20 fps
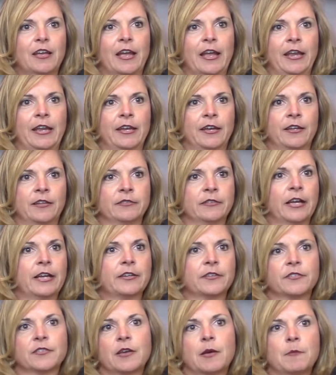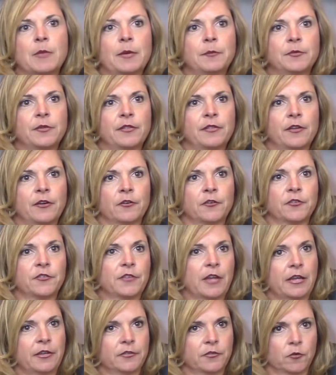and let us come up to their
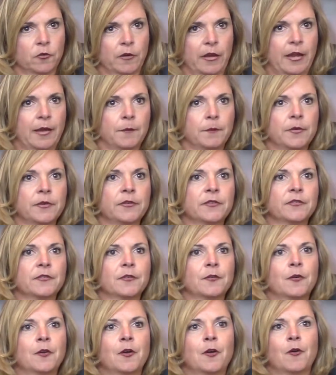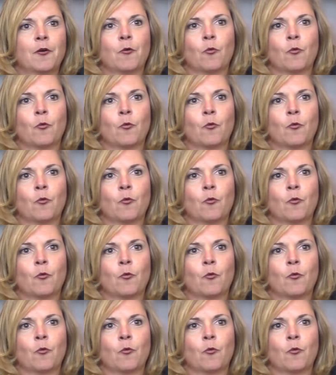Statesville campus,